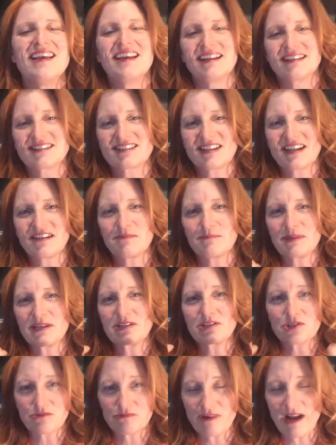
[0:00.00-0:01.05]
instead of
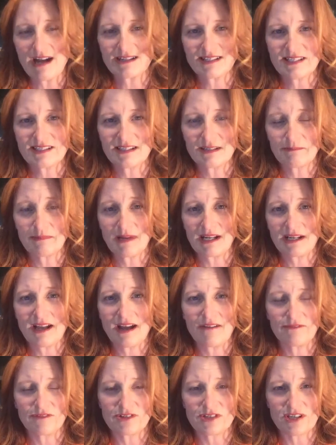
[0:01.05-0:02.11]
being direct in my
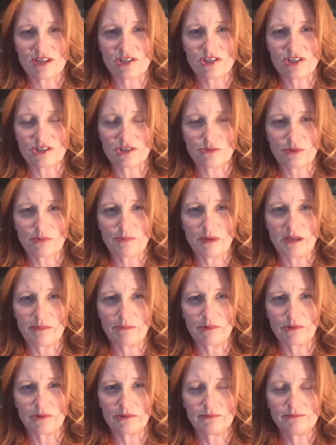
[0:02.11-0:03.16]
conversations with
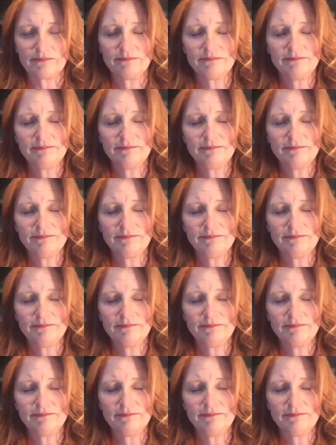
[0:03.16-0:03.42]
people.